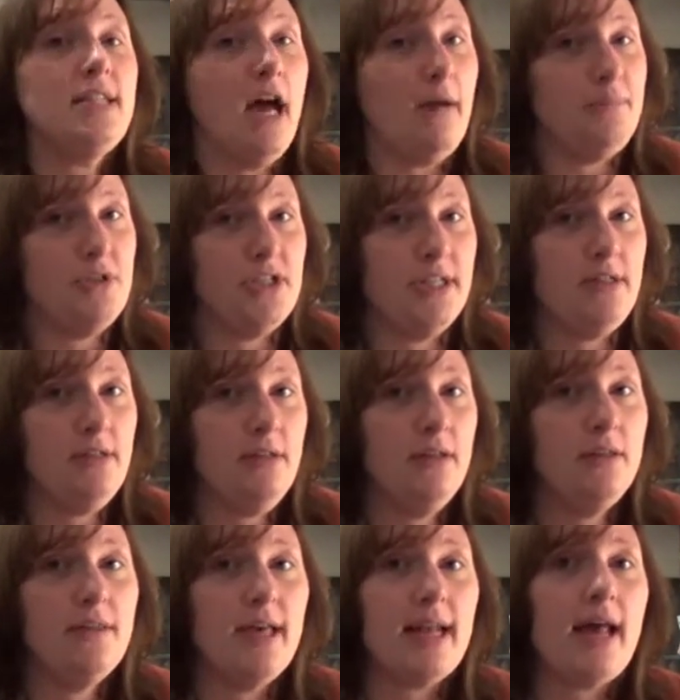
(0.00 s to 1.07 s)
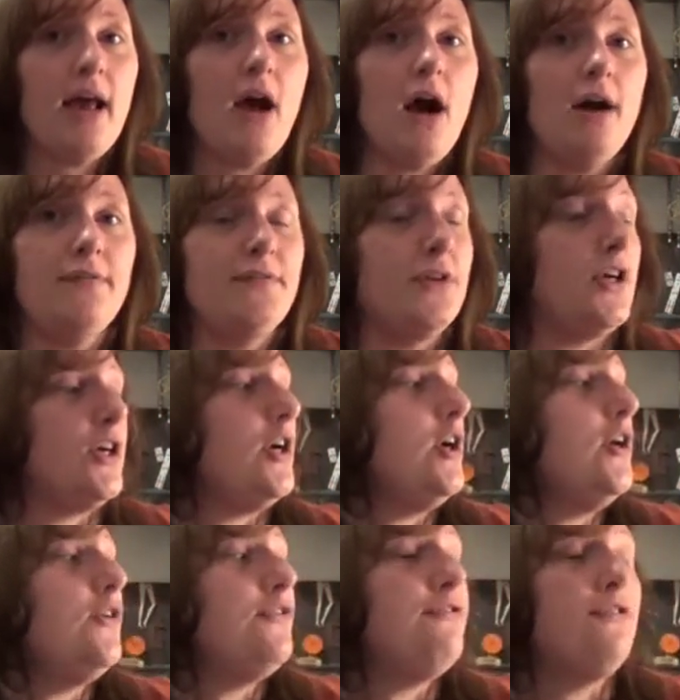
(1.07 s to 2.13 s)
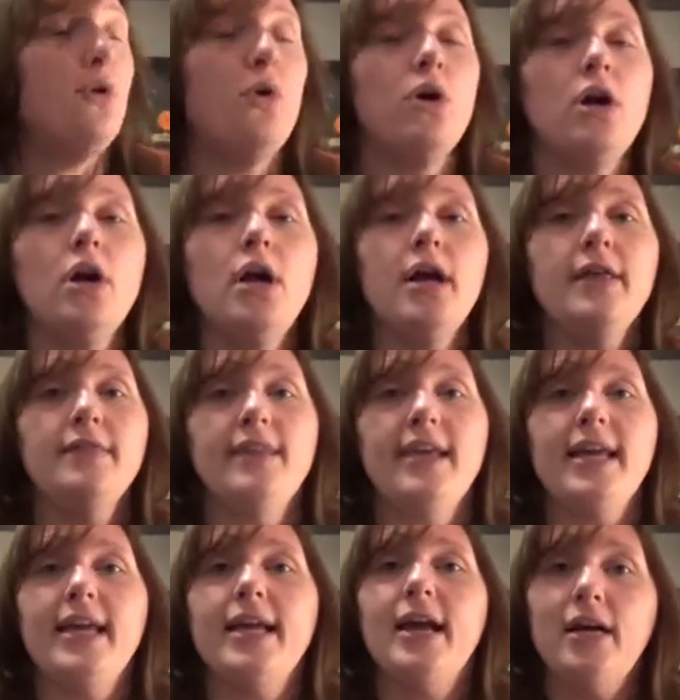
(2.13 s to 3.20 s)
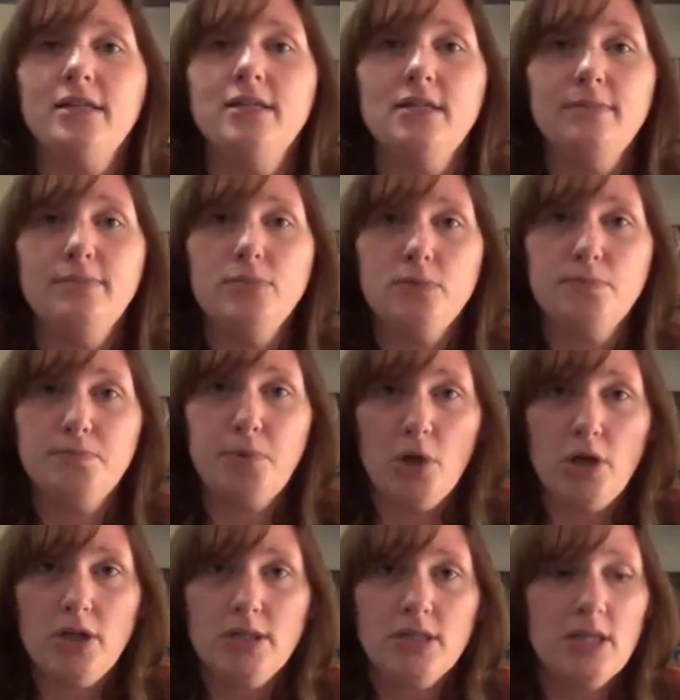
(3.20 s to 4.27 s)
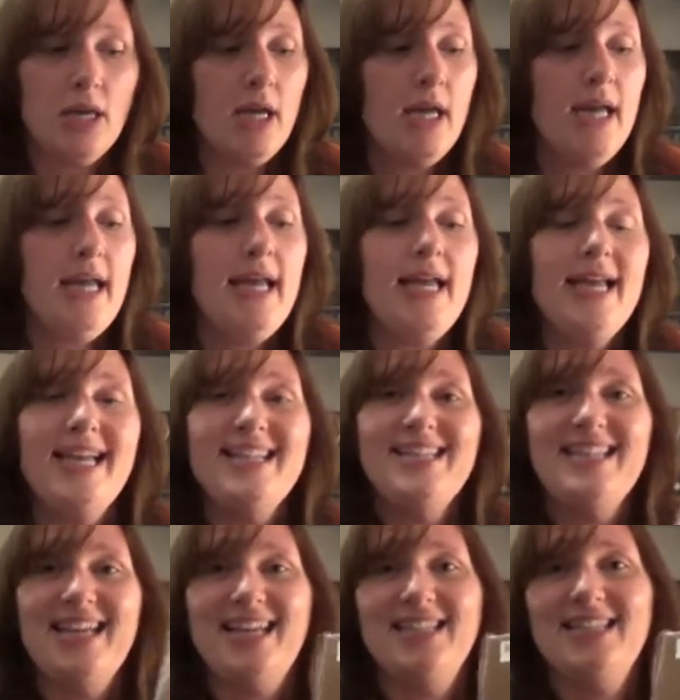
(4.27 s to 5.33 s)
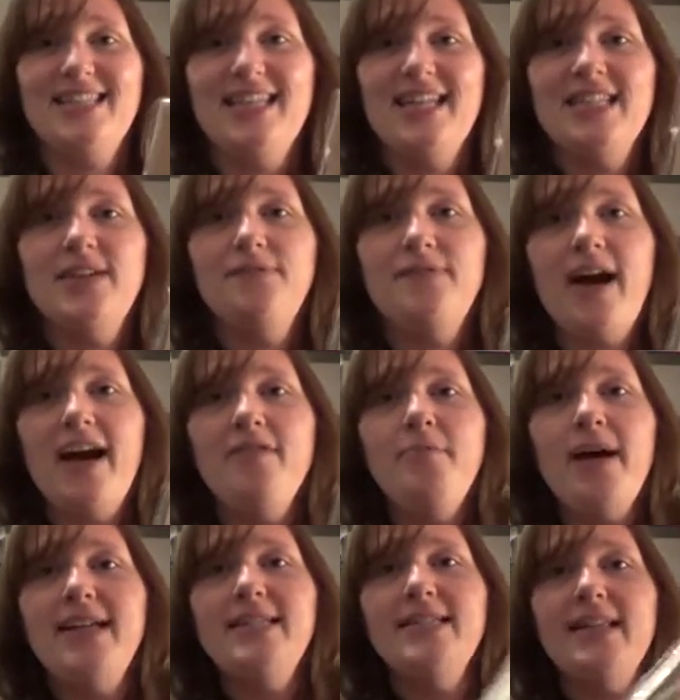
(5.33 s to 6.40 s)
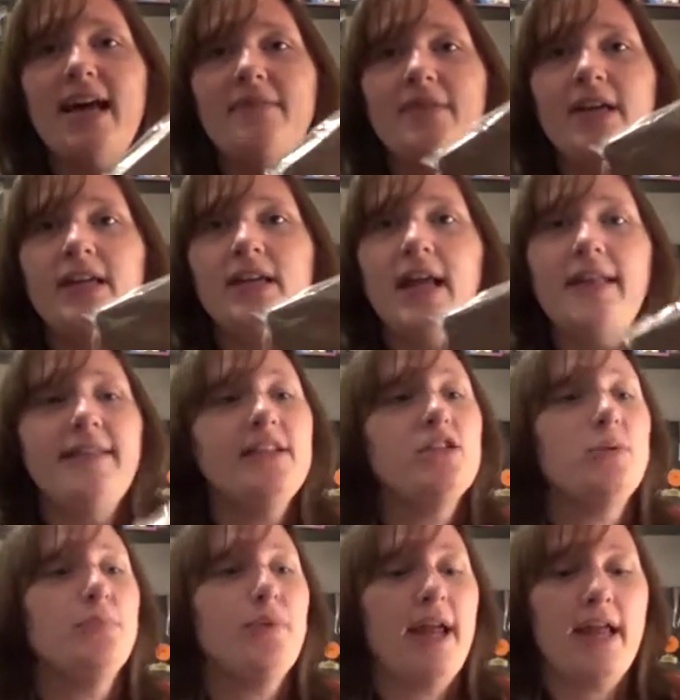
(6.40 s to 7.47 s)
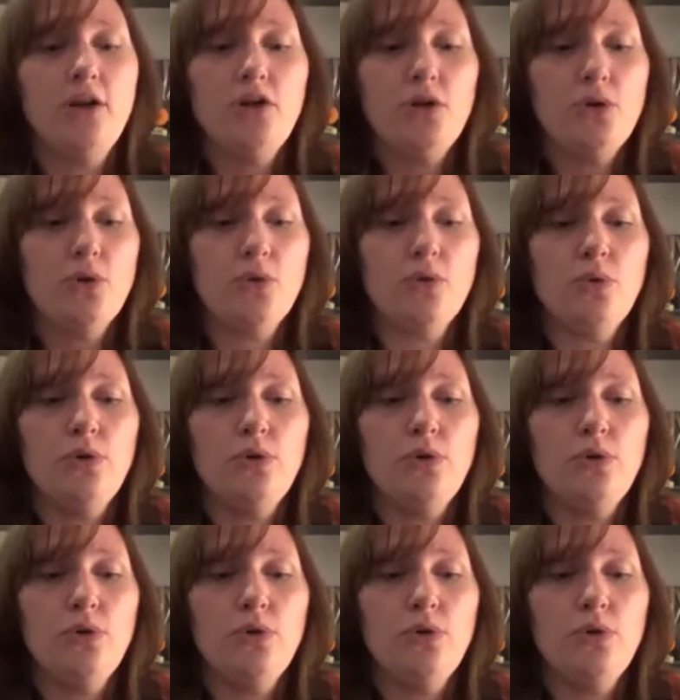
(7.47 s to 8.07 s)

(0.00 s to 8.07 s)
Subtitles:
option that I offer for the custom books is this. It's a 5x7, and these are brand new.